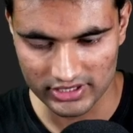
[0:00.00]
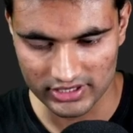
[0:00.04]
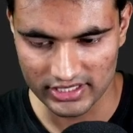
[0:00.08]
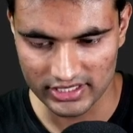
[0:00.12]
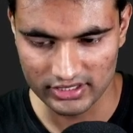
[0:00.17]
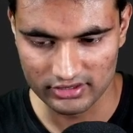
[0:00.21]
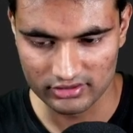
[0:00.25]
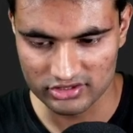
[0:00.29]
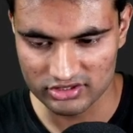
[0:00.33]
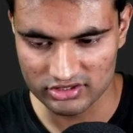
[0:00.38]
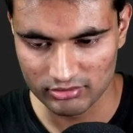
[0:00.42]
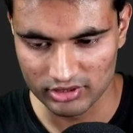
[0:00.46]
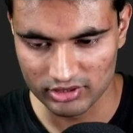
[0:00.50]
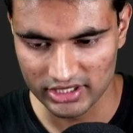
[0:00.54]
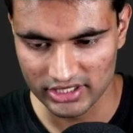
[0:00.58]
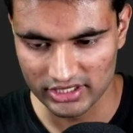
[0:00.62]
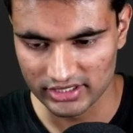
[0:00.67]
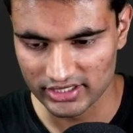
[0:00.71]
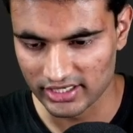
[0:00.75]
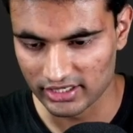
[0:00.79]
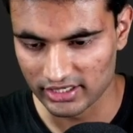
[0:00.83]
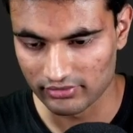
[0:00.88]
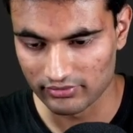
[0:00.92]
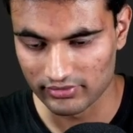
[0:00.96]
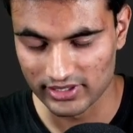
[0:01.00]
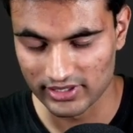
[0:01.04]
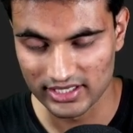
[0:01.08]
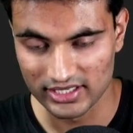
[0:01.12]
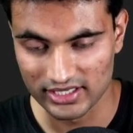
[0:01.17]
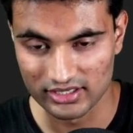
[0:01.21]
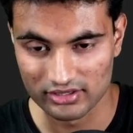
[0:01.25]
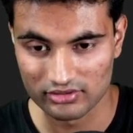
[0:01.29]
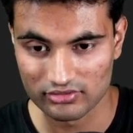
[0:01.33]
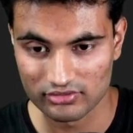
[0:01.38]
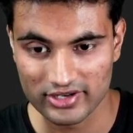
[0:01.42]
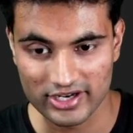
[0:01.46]
simulate that we
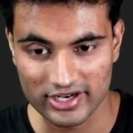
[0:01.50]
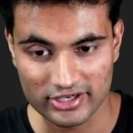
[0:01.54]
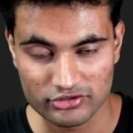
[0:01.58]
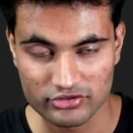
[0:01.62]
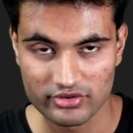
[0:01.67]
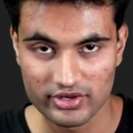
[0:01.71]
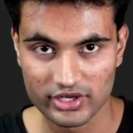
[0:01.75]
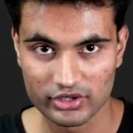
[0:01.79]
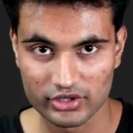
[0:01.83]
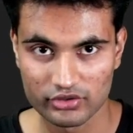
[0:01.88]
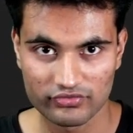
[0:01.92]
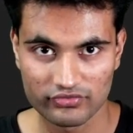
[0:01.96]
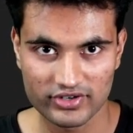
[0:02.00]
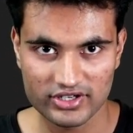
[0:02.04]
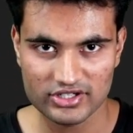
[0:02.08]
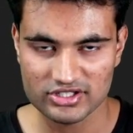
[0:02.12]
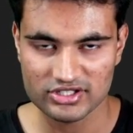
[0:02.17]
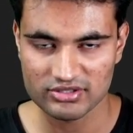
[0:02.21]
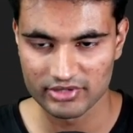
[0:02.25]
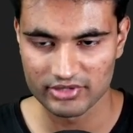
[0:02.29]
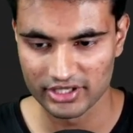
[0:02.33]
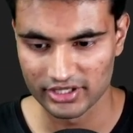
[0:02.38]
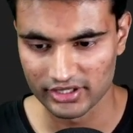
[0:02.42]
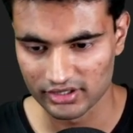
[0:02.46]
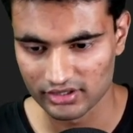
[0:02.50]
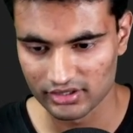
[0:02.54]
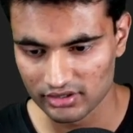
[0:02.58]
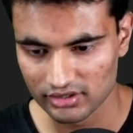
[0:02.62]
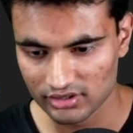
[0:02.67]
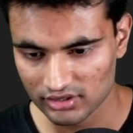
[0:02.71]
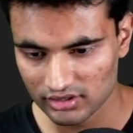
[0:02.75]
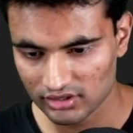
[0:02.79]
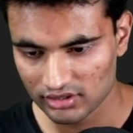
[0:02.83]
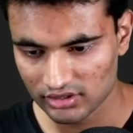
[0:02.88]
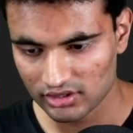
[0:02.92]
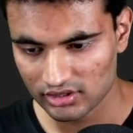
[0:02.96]
are actually trying to fetch some data.
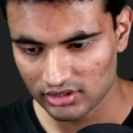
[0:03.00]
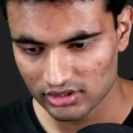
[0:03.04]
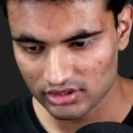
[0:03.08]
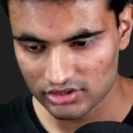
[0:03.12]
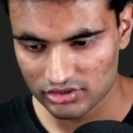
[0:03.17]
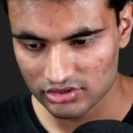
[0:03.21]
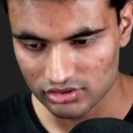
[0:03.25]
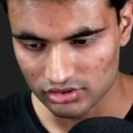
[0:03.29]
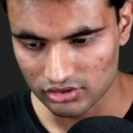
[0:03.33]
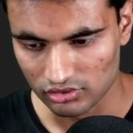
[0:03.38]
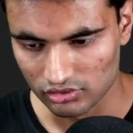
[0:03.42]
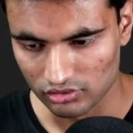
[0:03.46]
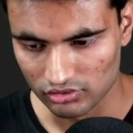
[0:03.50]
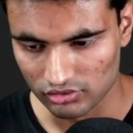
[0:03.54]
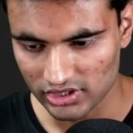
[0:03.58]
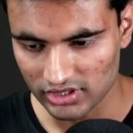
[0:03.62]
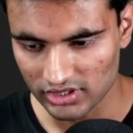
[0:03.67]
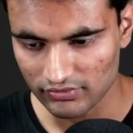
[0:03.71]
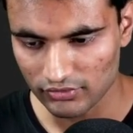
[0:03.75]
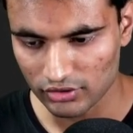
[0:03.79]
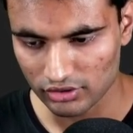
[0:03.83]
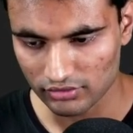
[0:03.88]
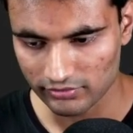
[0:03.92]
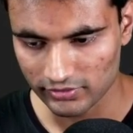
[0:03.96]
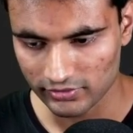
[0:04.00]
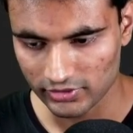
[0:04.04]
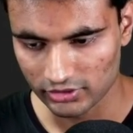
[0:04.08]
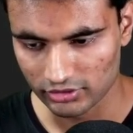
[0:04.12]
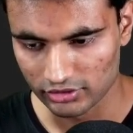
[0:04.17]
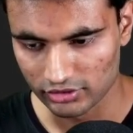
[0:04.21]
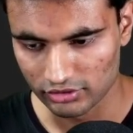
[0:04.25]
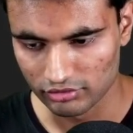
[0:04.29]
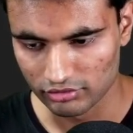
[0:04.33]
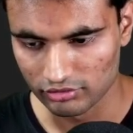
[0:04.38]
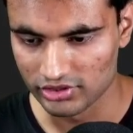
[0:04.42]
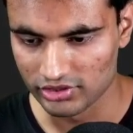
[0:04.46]
So here, what we are going to
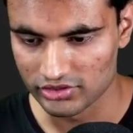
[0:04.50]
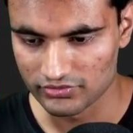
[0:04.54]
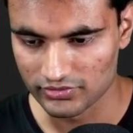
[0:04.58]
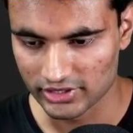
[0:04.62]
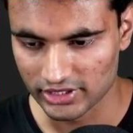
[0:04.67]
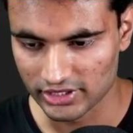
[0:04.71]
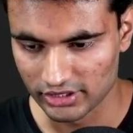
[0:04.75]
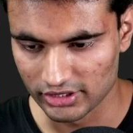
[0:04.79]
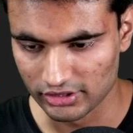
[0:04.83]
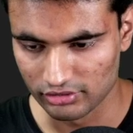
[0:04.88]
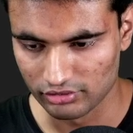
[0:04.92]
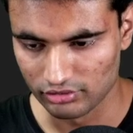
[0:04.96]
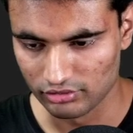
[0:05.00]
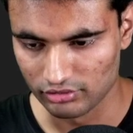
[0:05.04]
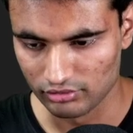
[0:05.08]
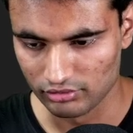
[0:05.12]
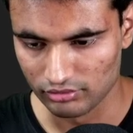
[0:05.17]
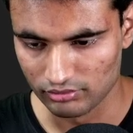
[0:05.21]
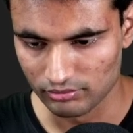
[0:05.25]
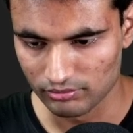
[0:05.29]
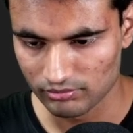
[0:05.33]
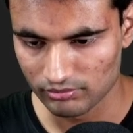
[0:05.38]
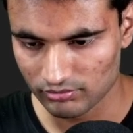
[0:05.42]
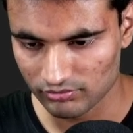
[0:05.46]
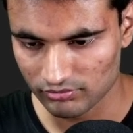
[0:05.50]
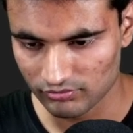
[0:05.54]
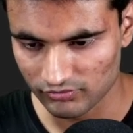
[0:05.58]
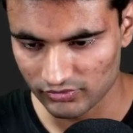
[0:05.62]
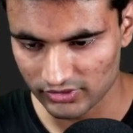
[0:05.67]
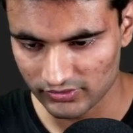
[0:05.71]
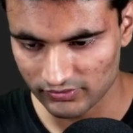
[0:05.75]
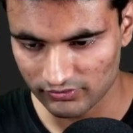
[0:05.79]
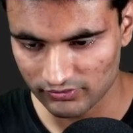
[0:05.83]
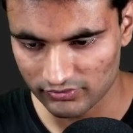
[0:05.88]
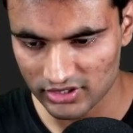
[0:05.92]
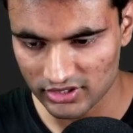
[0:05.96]
do is we can do,
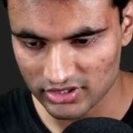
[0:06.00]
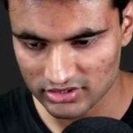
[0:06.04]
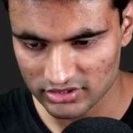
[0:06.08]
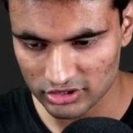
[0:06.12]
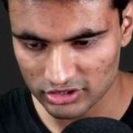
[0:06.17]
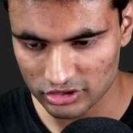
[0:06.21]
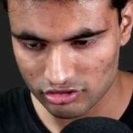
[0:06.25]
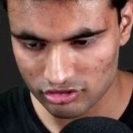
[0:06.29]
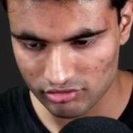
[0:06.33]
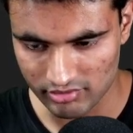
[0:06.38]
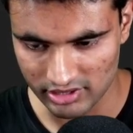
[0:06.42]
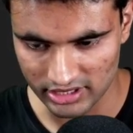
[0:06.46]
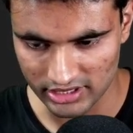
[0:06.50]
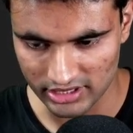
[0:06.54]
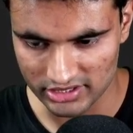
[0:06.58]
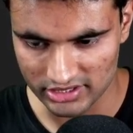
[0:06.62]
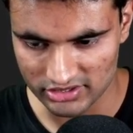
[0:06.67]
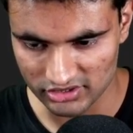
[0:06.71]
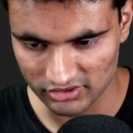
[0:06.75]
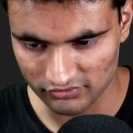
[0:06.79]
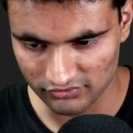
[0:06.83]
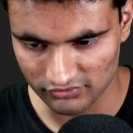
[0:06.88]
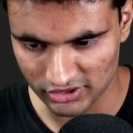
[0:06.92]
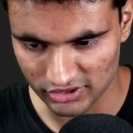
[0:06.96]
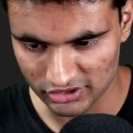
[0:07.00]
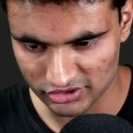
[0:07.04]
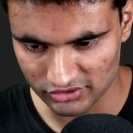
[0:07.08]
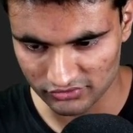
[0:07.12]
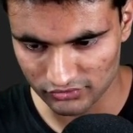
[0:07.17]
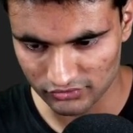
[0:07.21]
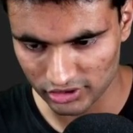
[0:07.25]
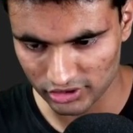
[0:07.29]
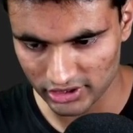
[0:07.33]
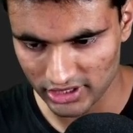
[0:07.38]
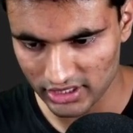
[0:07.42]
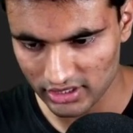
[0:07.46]
this needs to be an async function
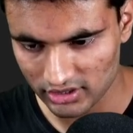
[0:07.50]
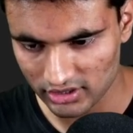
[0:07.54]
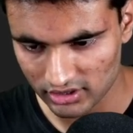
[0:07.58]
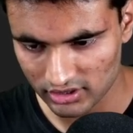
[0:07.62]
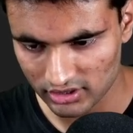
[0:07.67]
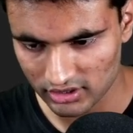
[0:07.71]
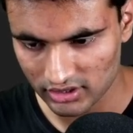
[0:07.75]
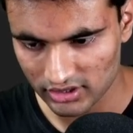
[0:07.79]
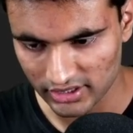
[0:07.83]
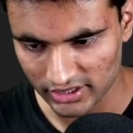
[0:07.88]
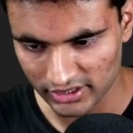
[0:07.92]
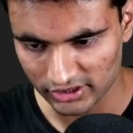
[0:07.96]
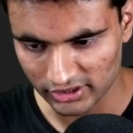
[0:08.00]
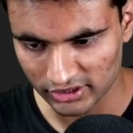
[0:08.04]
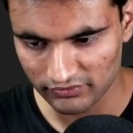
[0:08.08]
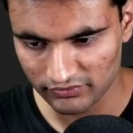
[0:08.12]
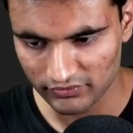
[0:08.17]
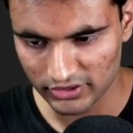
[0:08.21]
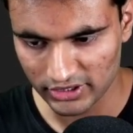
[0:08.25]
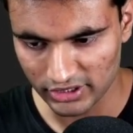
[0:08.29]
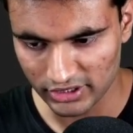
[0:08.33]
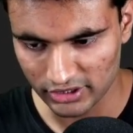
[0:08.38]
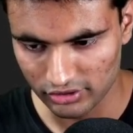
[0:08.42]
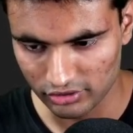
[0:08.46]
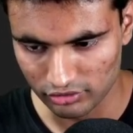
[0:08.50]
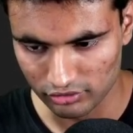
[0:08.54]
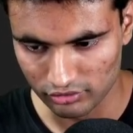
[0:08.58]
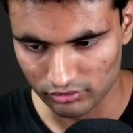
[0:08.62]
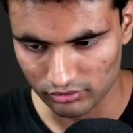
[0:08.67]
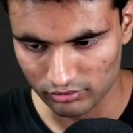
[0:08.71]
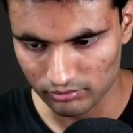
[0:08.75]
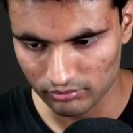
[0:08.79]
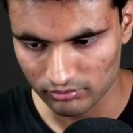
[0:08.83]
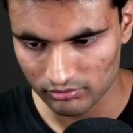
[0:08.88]
for that. And then we can do,